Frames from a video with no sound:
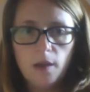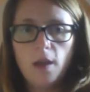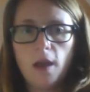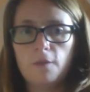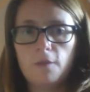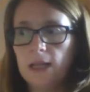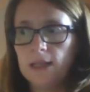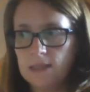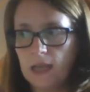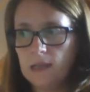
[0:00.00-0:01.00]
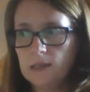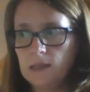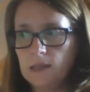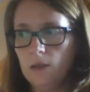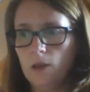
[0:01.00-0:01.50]
and
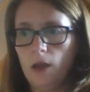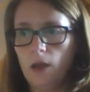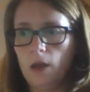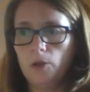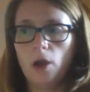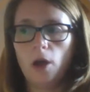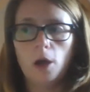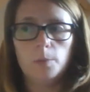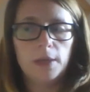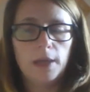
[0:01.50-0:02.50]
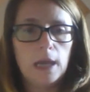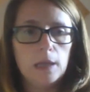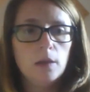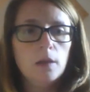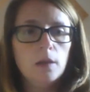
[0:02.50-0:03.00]
validating the carbon gain,